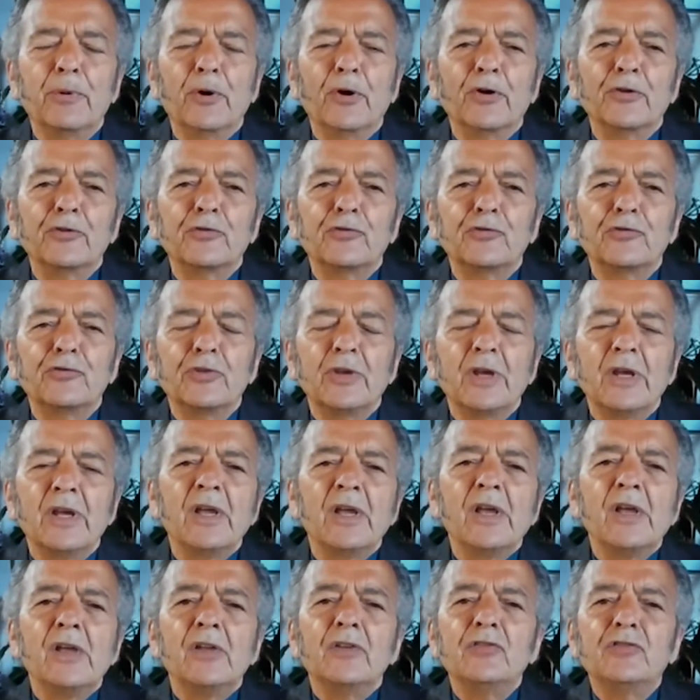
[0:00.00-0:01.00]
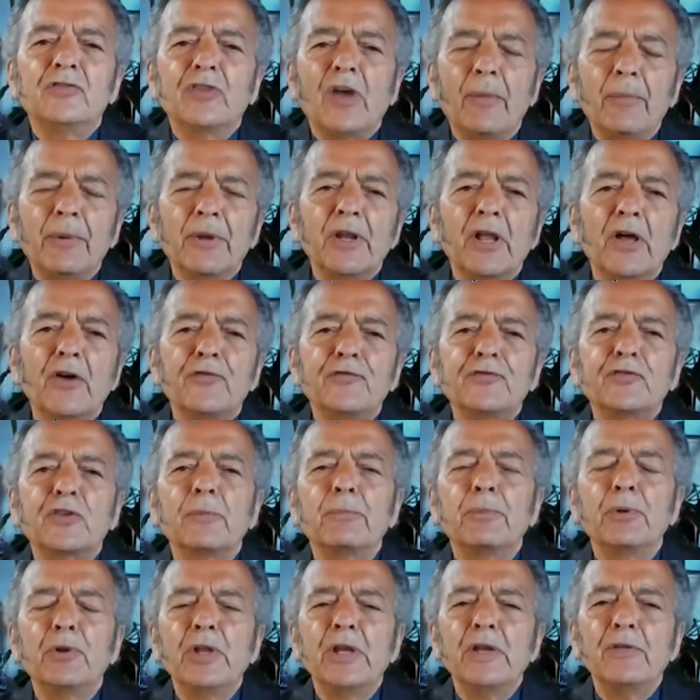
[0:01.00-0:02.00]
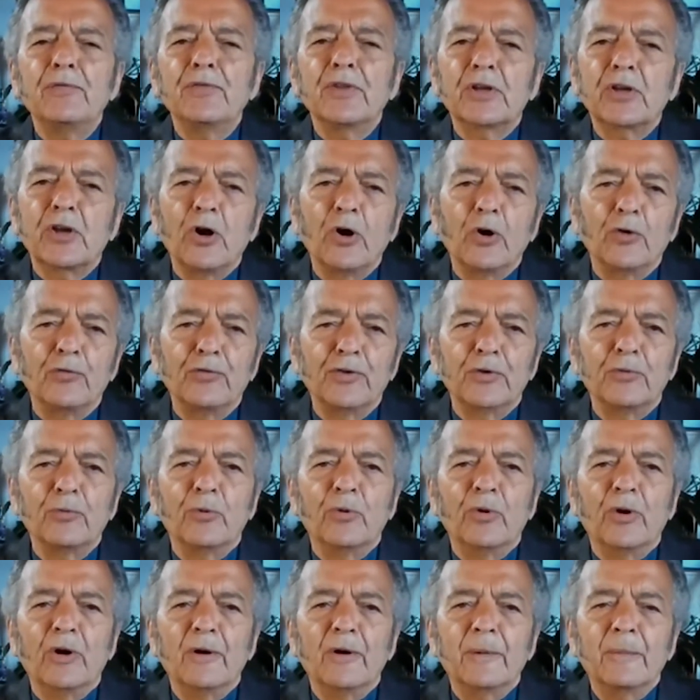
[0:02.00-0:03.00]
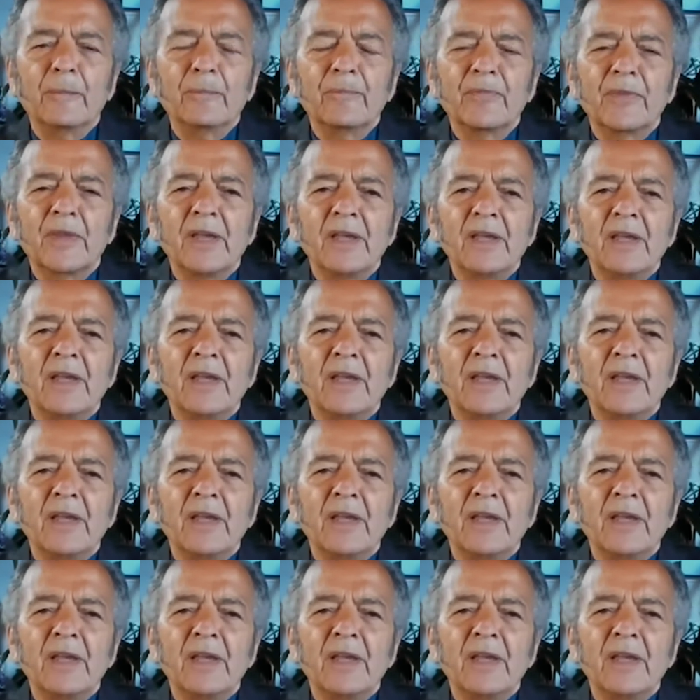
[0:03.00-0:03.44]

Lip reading: Bush, dumb enough to believe the COVID war.